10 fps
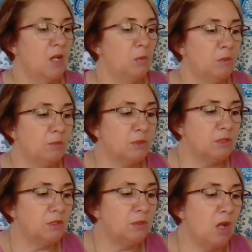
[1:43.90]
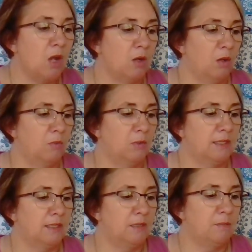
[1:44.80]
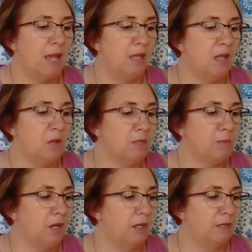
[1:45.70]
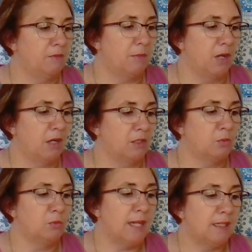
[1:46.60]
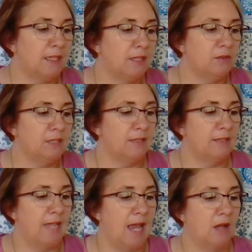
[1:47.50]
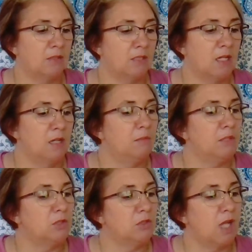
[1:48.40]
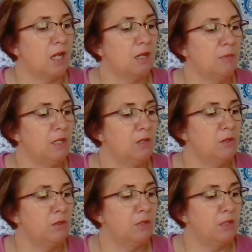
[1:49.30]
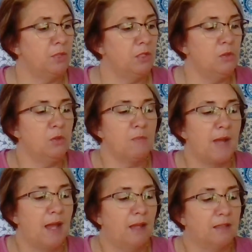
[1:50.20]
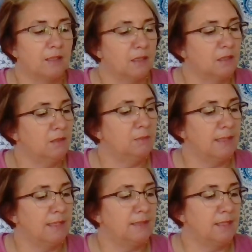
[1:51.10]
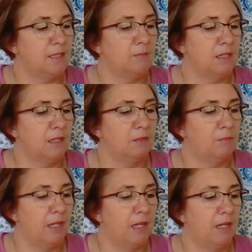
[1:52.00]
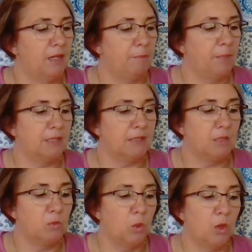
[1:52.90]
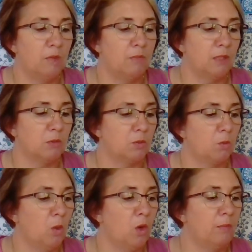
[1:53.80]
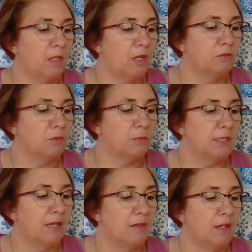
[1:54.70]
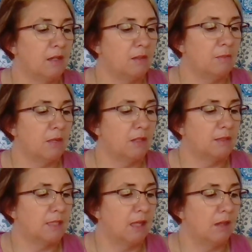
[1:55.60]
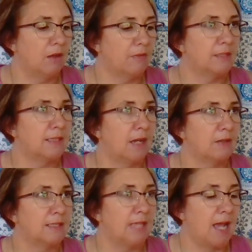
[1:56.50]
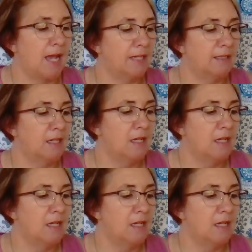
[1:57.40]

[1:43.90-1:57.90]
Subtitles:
Wilbur's new home was in the lower part of the barn, directly underneath the cows. Mr. Zuckerman knew that a manure pile is a good place to keep a young pig. Pigs need warmth, and it was warm and comfortable down there in the barn cellar on the south side.